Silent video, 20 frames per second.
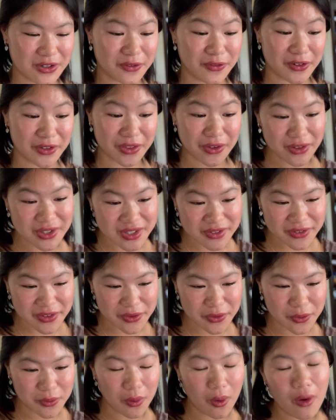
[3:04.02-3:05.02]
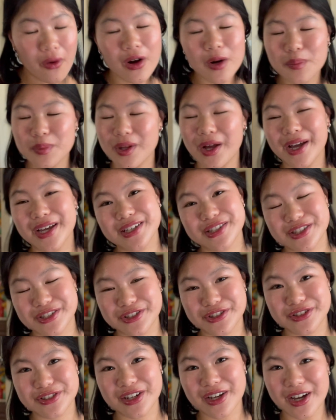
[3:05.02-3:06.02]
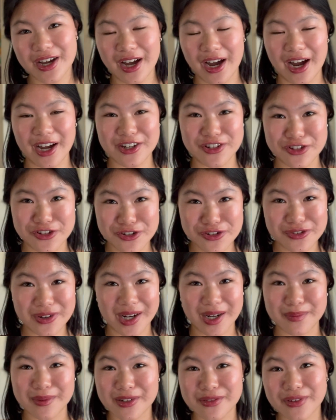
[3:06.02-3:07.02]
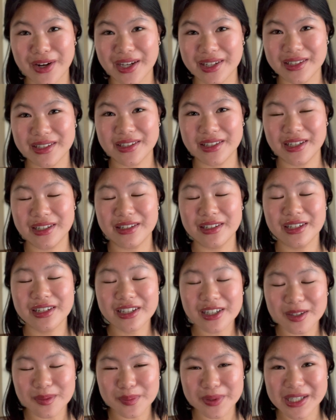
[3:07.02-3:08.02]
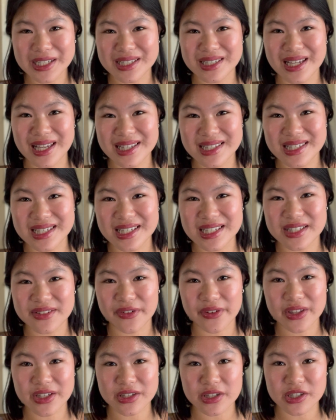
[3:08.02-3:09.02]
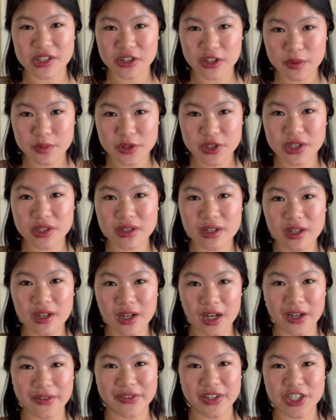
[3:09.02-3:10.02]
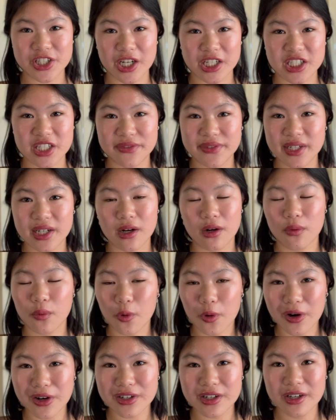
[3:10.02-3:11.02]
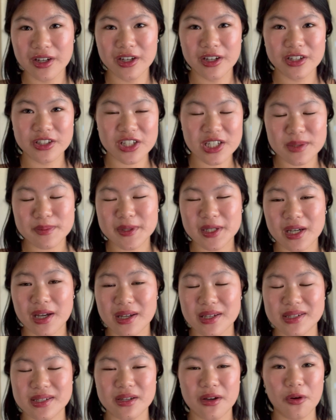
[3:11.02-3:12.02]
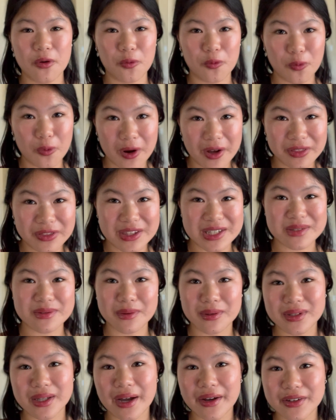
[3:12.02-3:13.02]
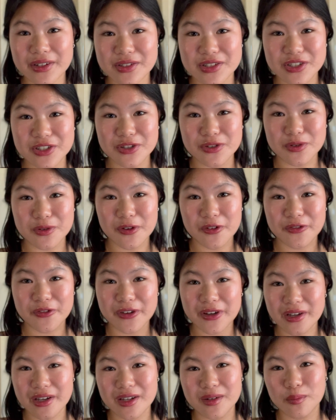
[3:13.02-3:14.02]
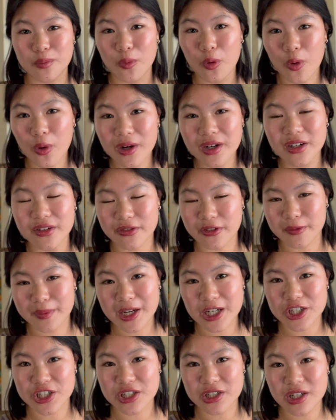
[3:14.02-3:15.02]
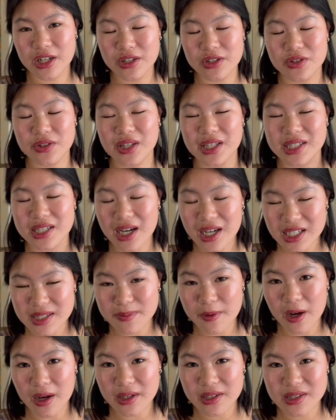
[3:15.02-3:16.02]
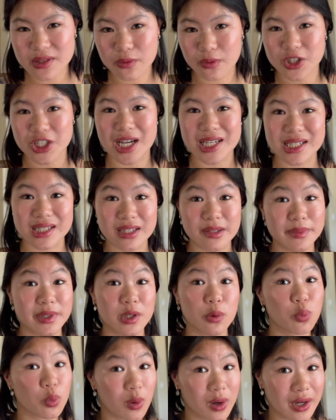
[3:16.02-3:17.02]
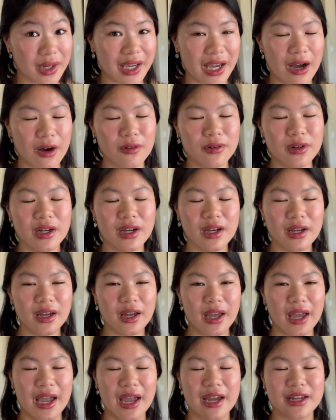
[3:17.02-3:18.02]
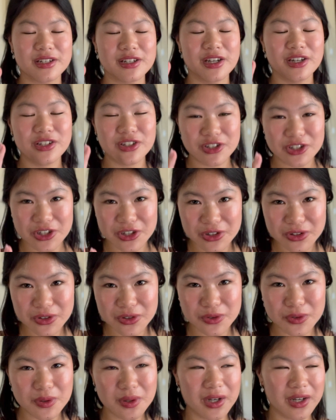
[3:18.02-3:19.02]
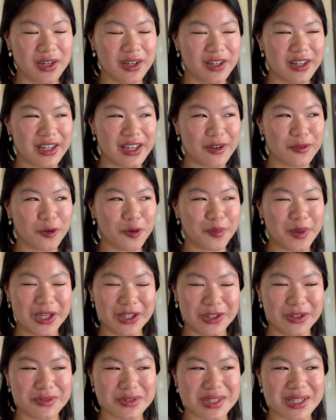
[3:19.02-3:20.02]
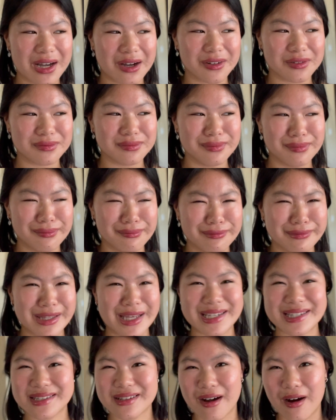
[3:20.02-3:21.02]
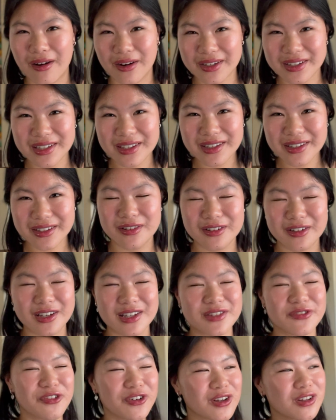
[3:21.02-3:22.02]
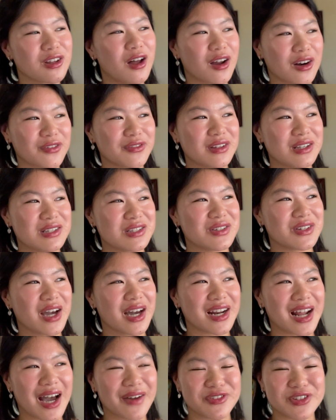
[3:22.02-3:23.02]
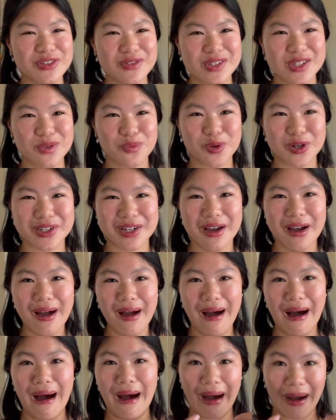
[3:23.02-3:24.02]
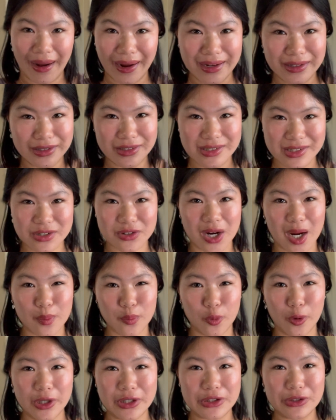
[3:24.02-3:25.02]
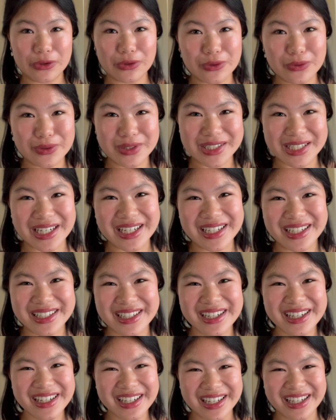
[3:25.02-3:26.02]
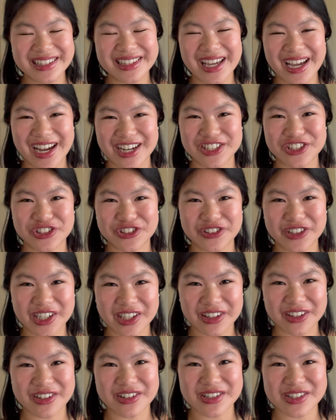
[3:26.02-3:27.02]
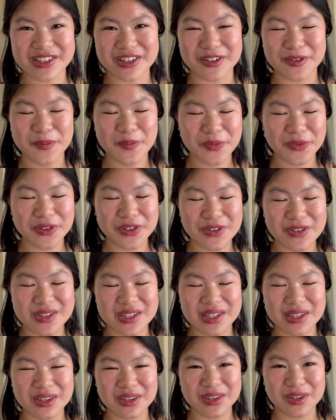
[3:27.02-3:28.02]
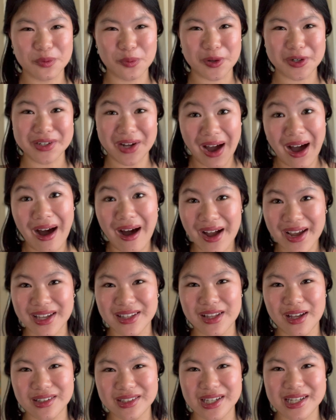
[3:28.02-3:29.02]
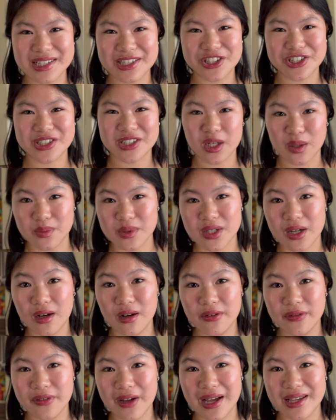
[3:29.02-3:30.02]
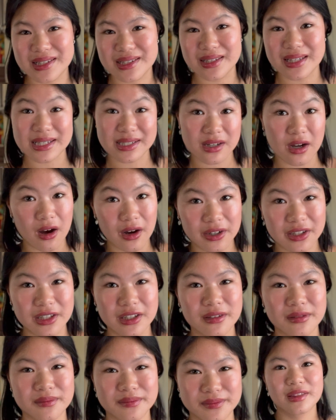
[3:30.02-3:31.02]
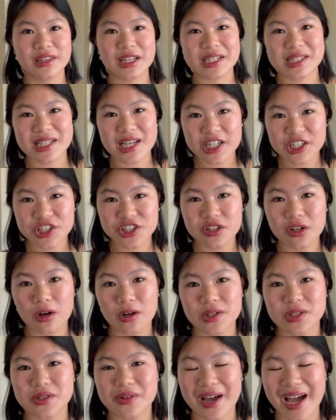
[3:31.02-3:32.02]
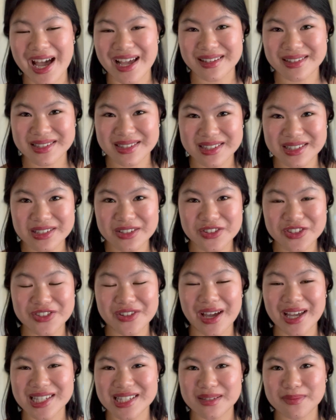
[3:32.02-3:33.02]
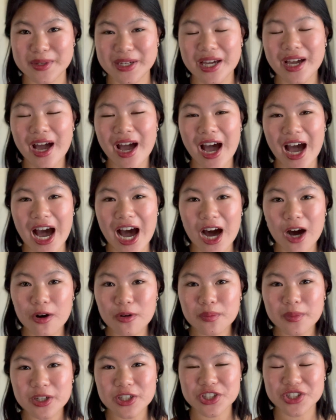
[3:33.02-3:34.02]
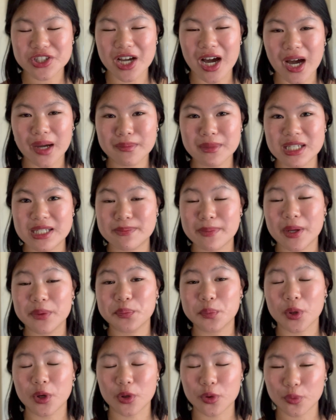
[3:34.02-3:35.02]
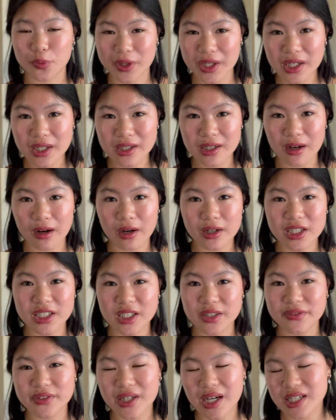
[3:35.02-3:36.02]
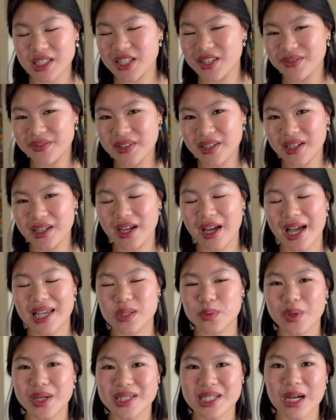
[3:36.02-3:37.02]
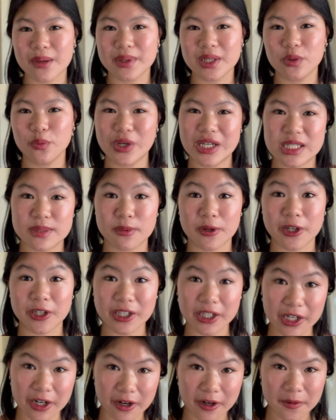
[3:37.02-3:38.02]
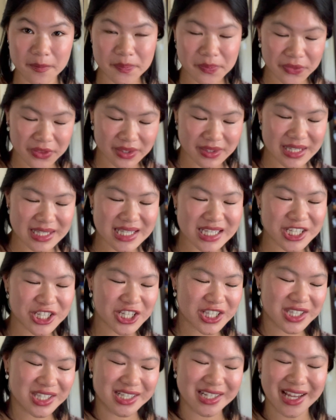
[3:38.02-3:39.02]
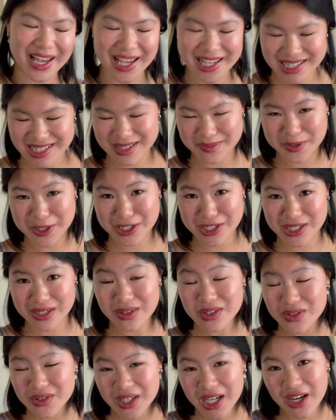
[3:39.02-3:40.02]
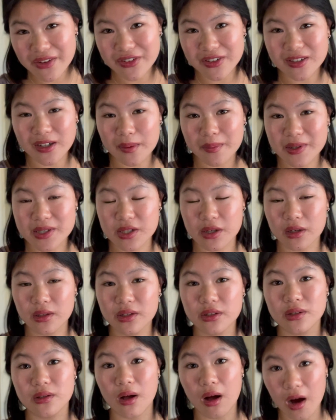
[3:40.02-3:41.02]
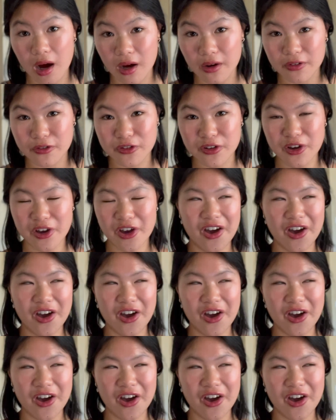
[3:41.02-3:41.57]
for those of you who are applying soon, I do recommend writing in incomplete sentences for the description of each activity or award, just because one, this will allow you to fit in more information into the text box, which has a limited word count, and two, it will make you sound less cocky, because for a lot of these, you kind of have to use the word I to describe what you did in the extracurricular, so using the word I a lot less just comes off as less cocky. This section also asks you to estimate how much time you spend per week on a given activity, as well as how many weeks per year. This is just an estimate, so it's okay if your numbers are a little off.